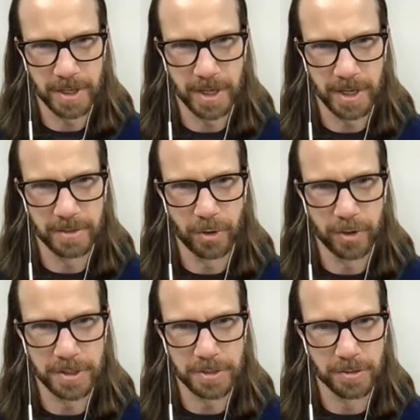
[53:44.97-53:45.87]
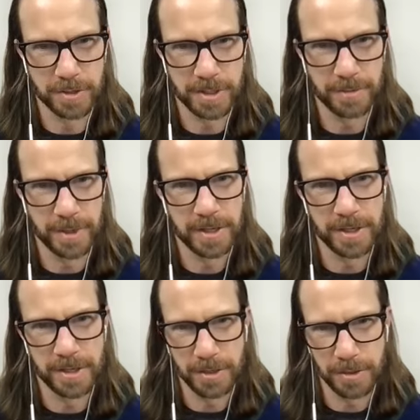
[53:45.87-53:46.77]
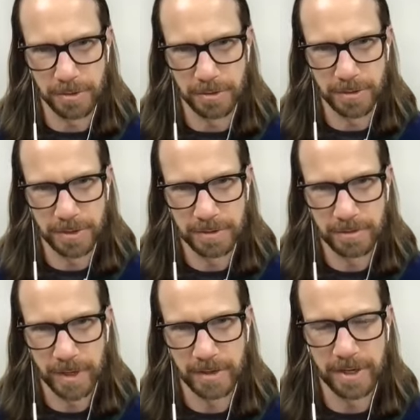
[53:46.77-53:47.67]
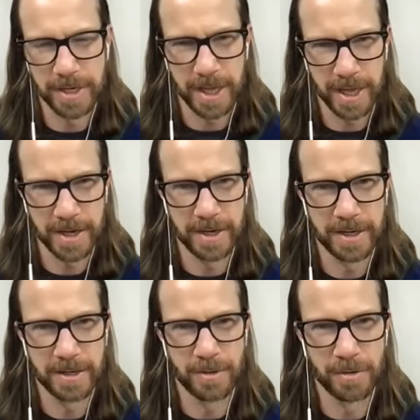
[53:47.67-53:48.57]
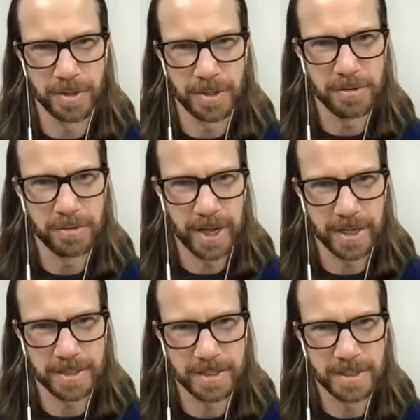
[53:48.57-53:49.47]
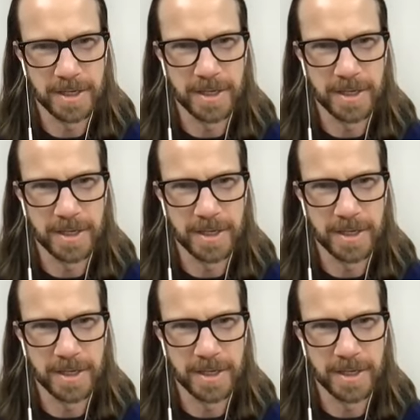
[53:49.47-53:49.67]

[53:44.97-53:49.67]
and boarding schools have been in the news, whether in Canada or the US,